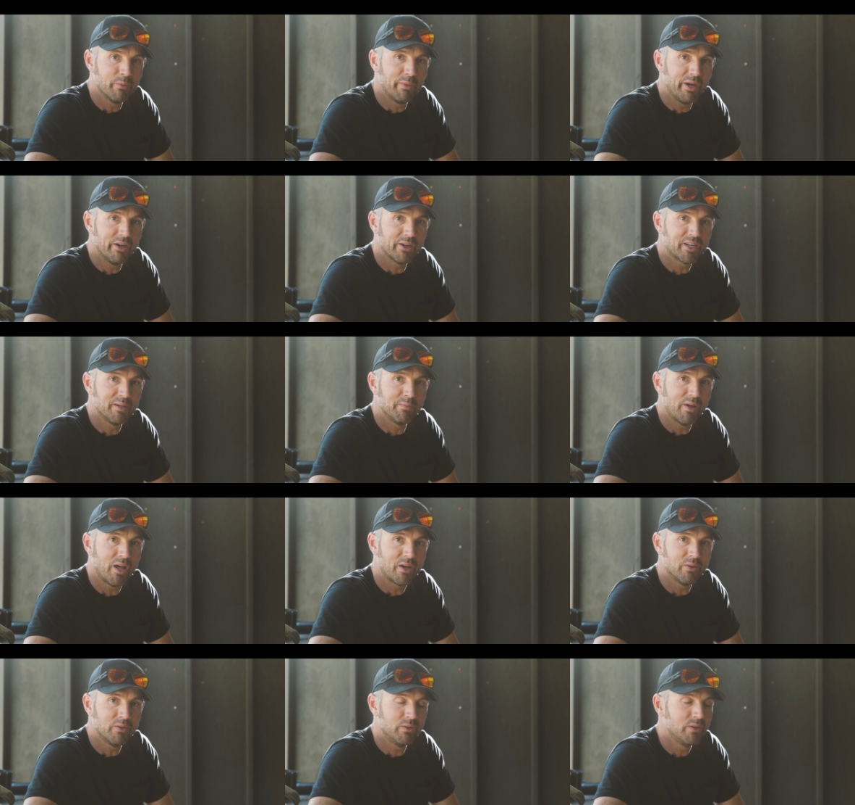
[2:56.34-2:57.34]
American
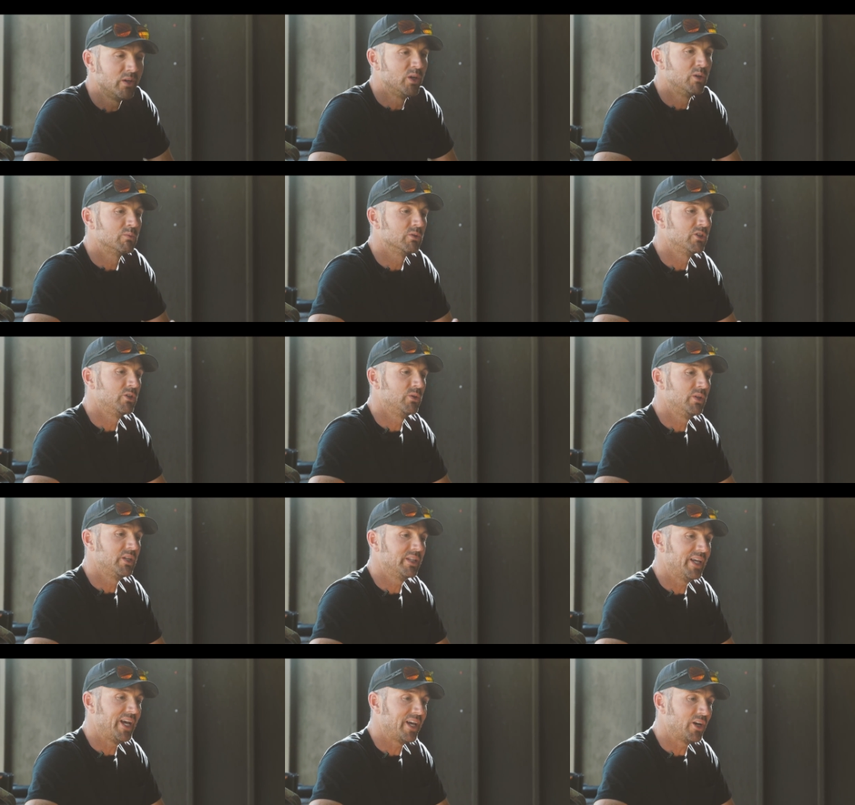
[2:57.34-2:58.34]
model. We're doing
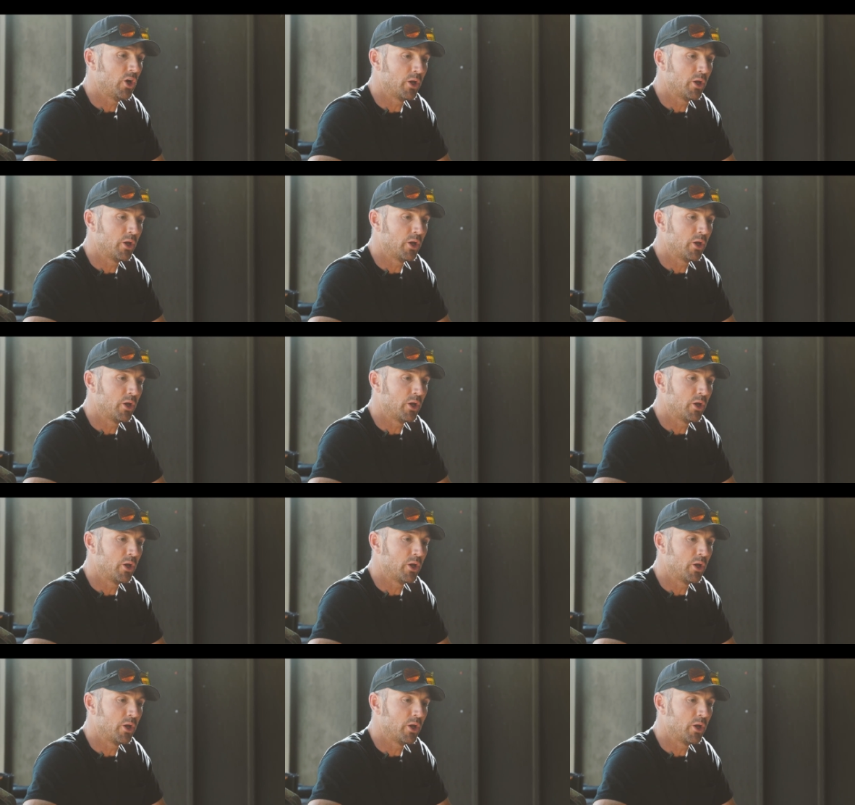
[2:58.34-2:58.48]
that